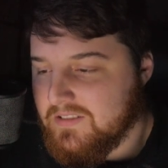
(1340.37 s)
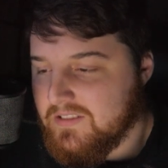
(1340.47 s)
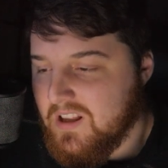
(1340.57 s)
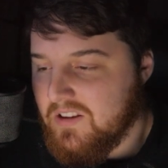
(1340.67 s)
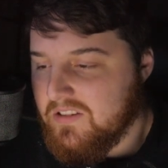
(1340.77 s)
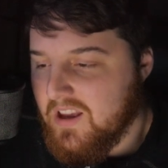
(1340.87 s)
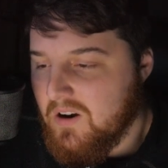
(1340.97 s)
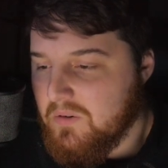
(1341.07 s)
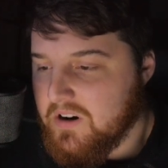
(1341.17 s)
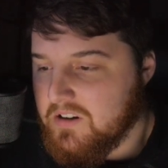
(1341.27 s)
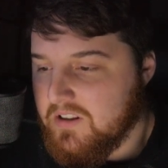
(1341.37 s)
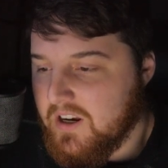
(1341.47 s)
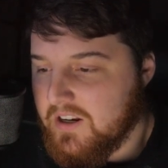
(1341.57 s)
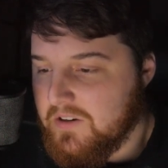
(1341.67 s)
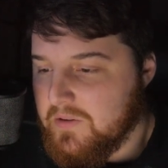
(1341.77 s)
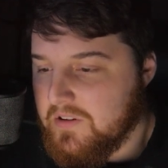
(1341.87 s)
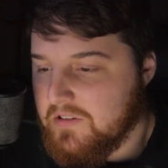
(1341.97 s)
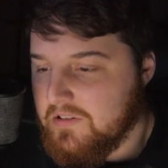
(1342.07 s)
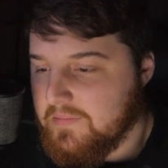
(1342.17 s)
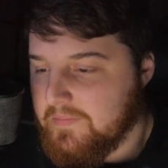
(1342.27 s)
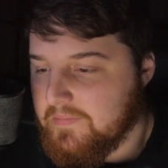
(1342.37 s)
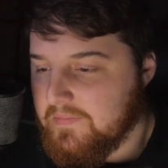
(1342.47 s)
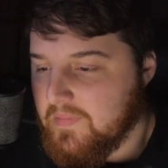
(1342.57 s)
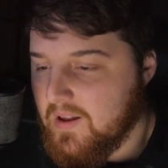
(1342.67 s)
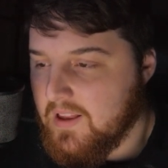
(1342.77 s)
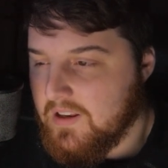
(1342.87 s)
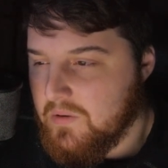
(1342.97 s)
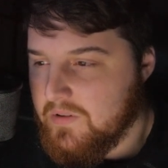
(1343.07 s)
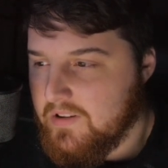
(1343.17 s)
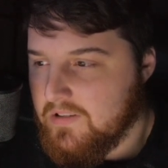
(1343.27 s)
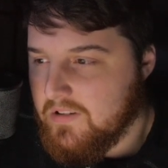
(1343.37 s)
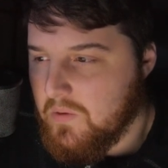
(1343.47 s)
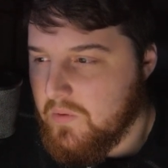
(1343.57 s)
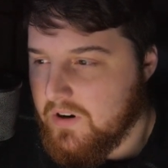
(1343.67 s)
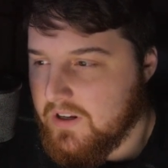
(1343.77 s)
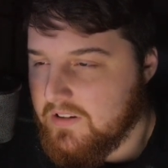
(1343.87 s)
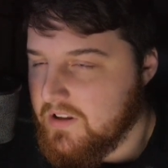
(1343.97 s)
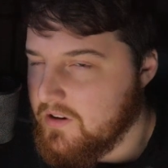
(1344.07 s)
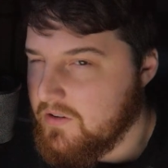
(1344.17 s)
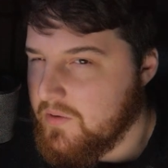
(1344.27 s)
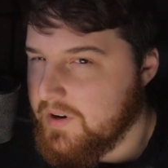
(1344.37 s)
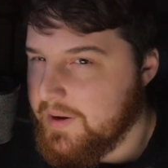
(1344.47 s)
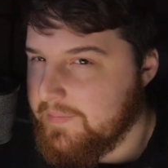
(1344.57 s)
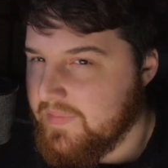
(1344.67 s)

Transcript: I'll see how regularly I can do this. I like doing this. I want to continue doing it.